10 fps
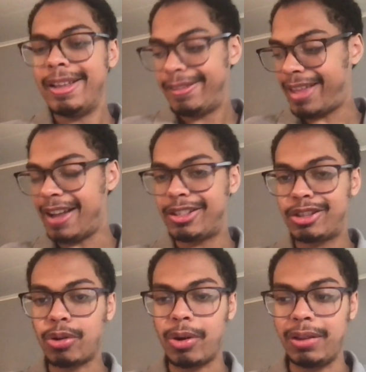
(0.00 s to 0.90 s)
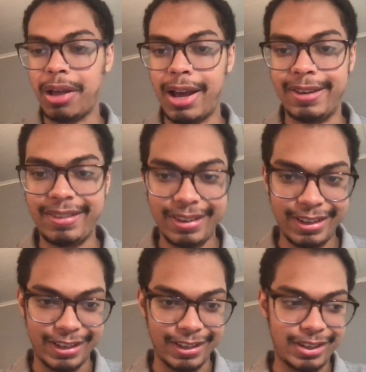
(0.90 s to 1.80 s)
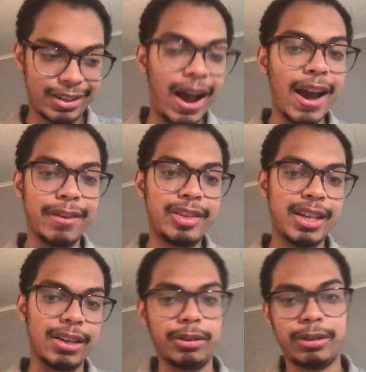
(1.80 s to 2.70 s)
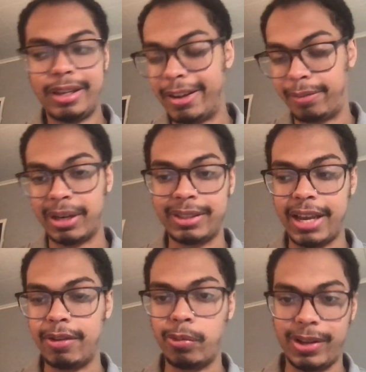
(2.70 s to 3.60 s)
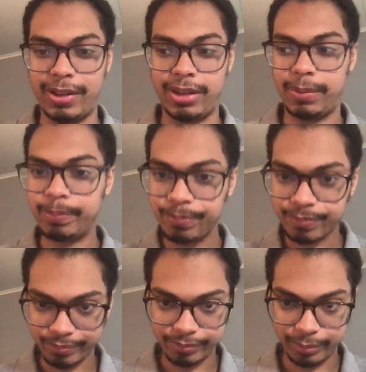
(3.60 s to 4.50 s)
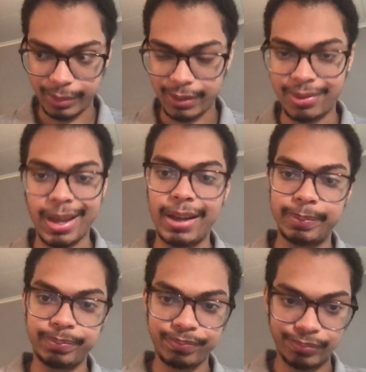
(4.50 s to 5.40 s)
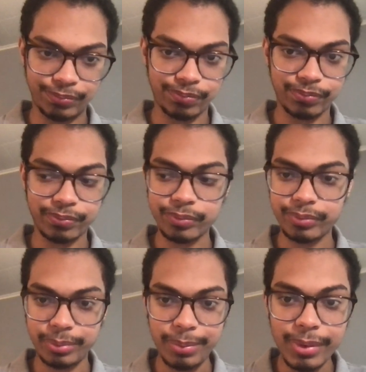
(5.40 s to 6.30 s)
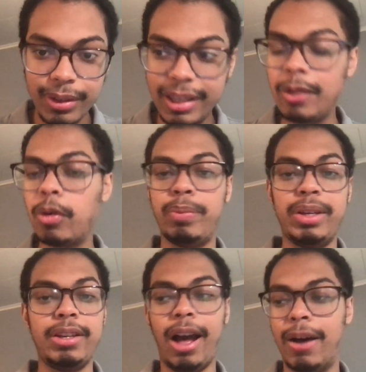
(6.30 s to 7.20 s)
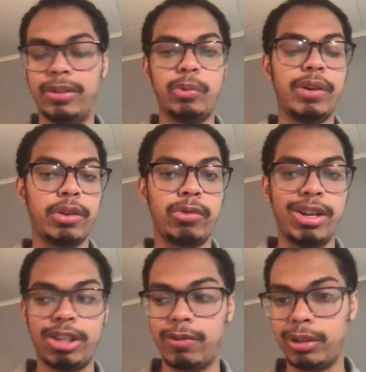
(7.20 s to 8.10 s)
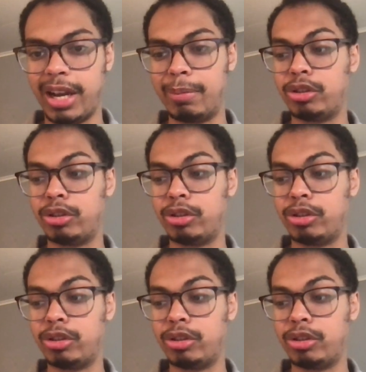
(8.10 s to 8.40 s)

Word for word: that storyline is kind of settled if McDavid wins it then he will be obviously one of the greats of all time. But